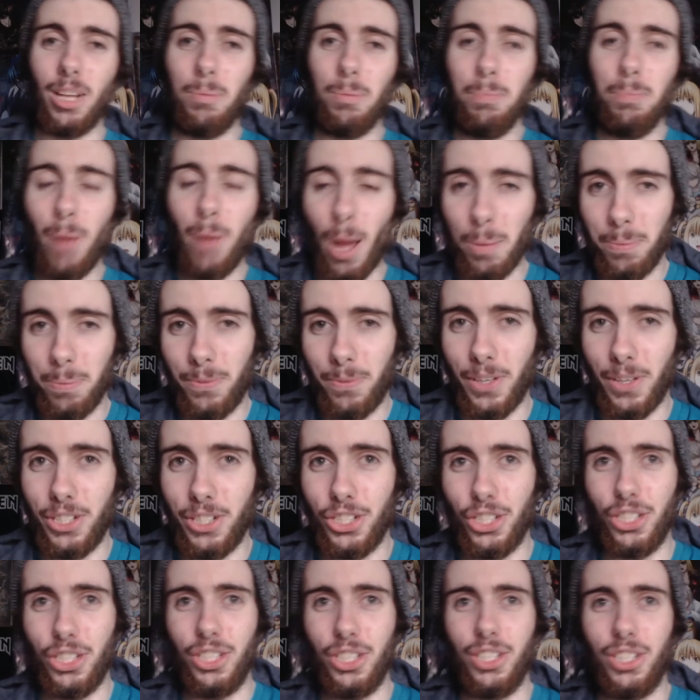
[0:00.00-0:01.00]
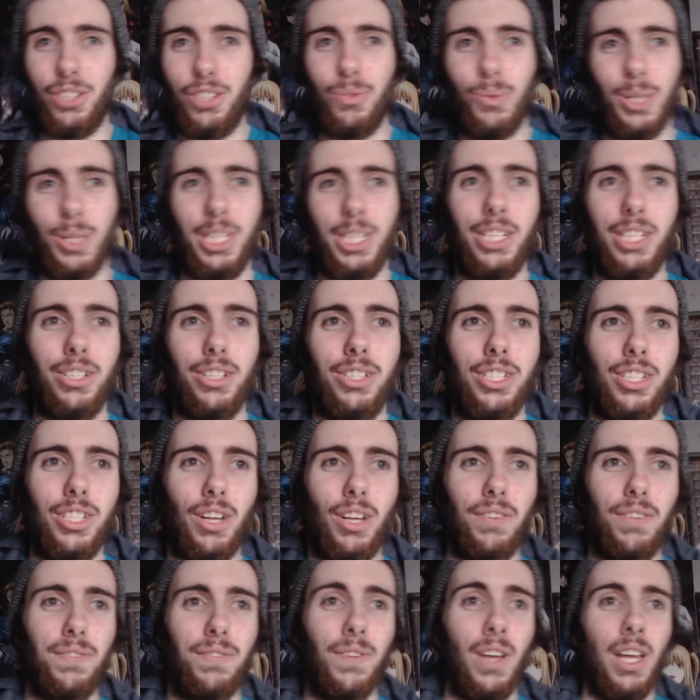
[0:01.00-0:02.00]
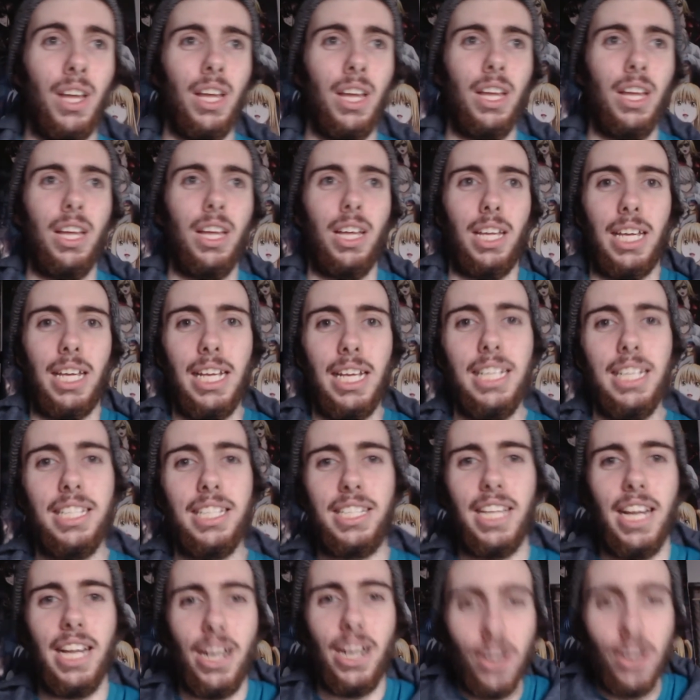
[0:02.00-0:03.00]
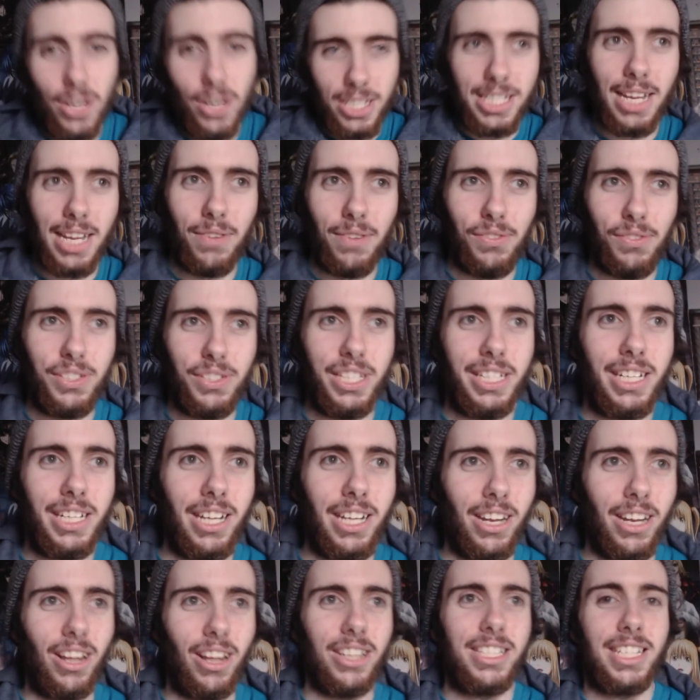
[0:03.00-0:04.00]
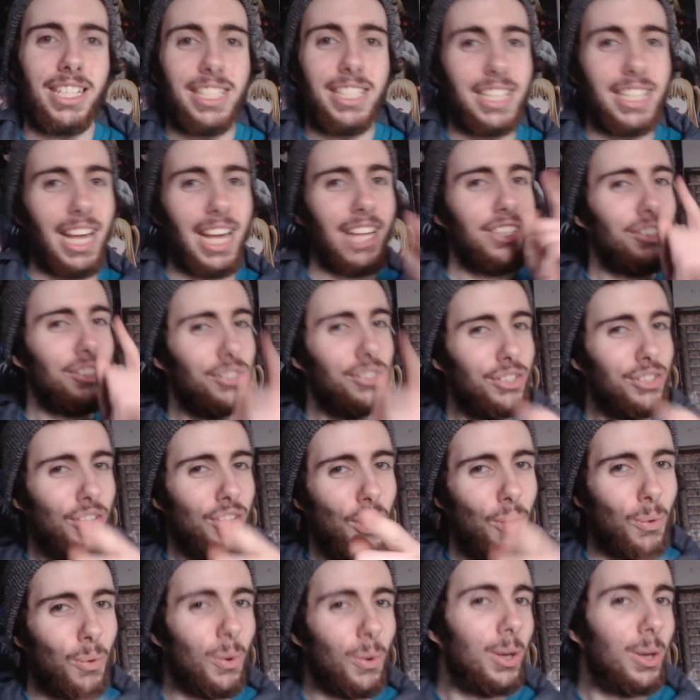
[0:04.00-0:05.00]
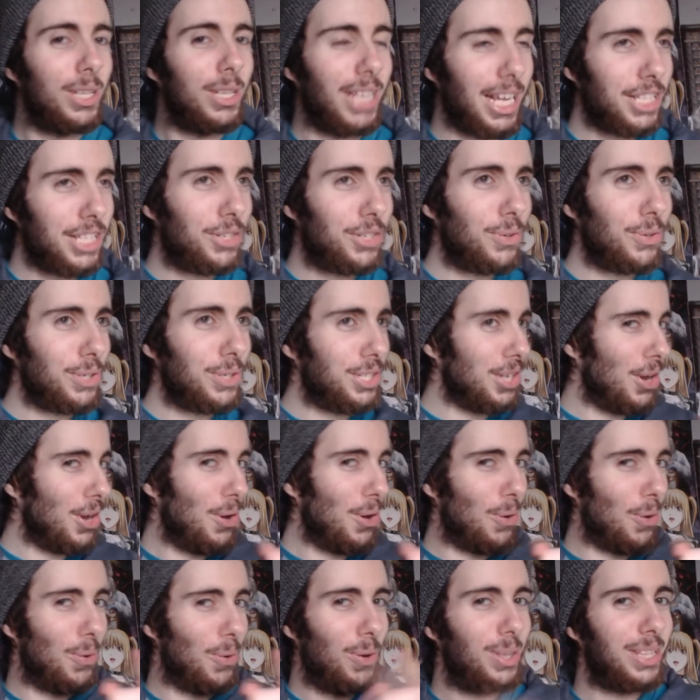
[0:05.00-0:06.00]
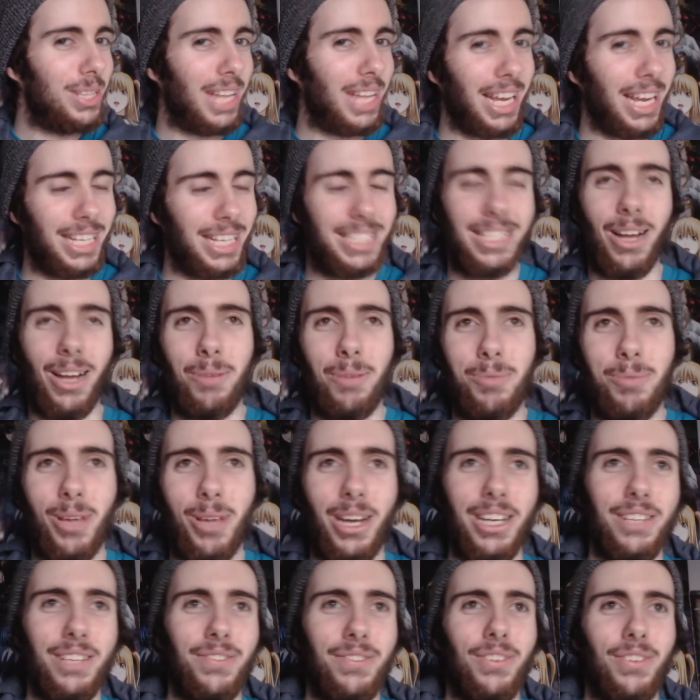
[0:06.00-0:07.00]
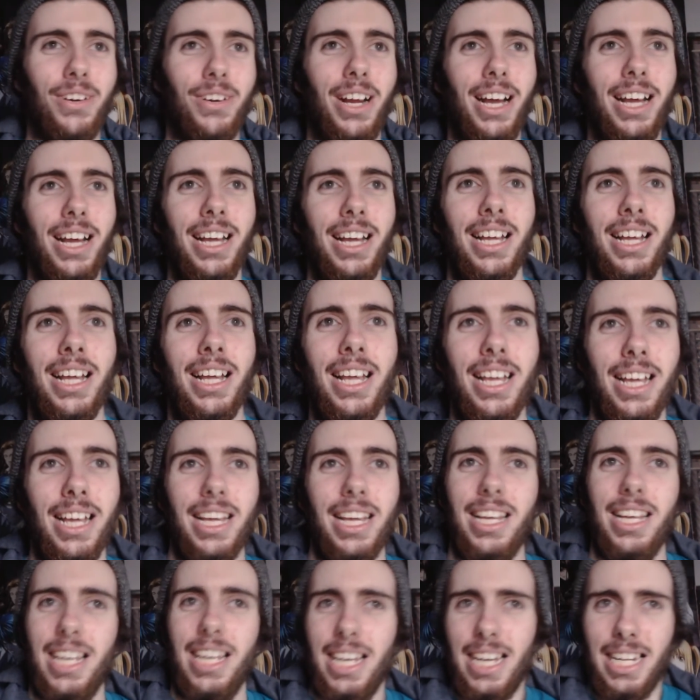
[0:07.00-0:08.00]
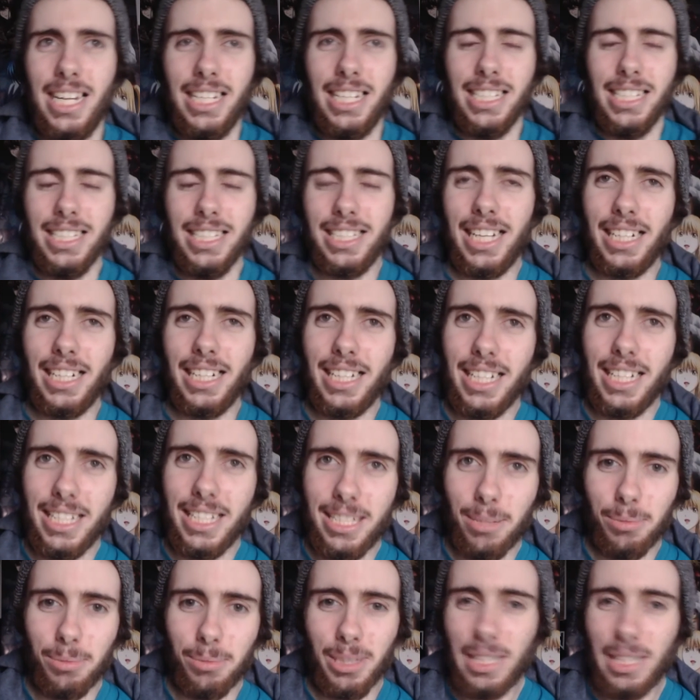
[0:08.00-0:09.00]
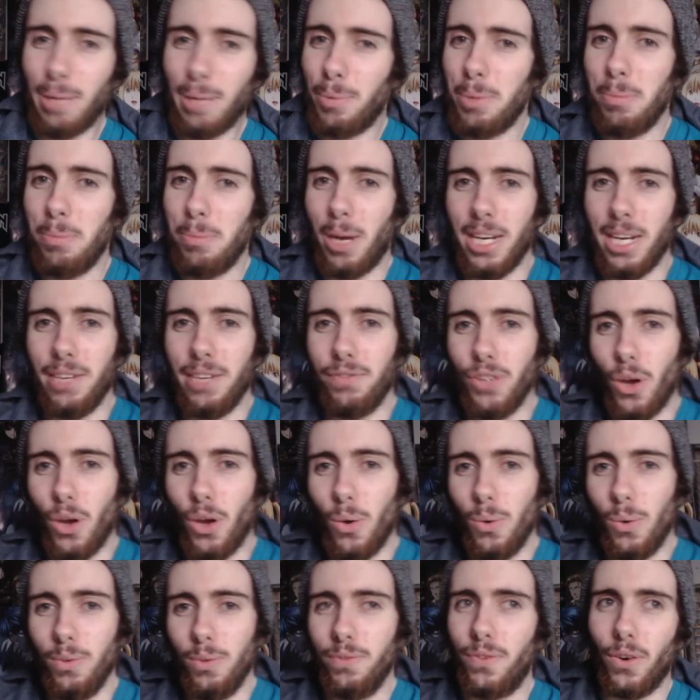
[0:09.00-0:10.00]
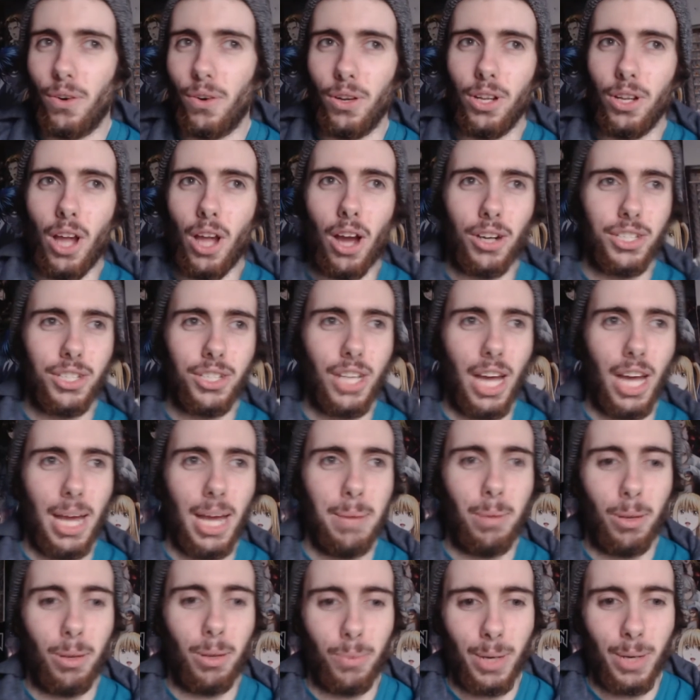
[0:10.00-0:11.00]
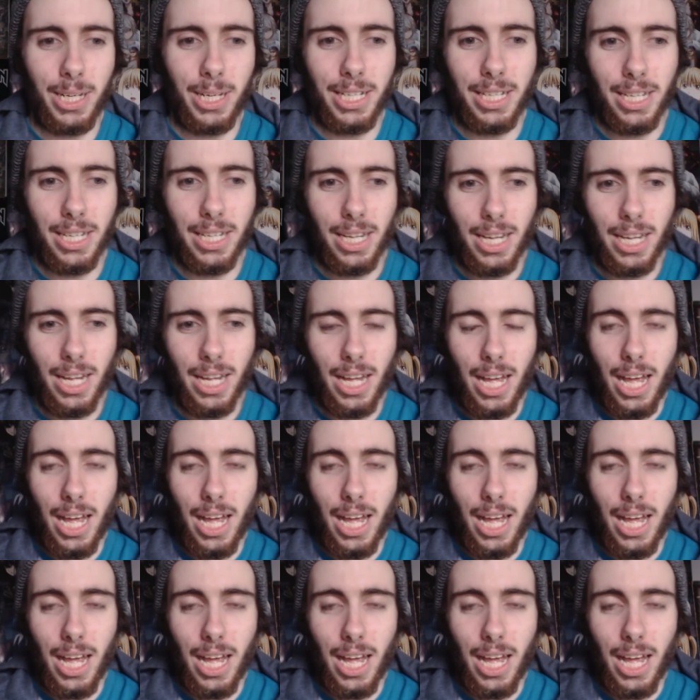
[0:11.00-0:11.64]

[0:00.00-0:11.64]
stuff. Pop Fiction, really good stuff. Is there a 17 Colossus? The answer is no. The answer is no. Thanks, Don Biani, for settling something that we might have known for a long time already.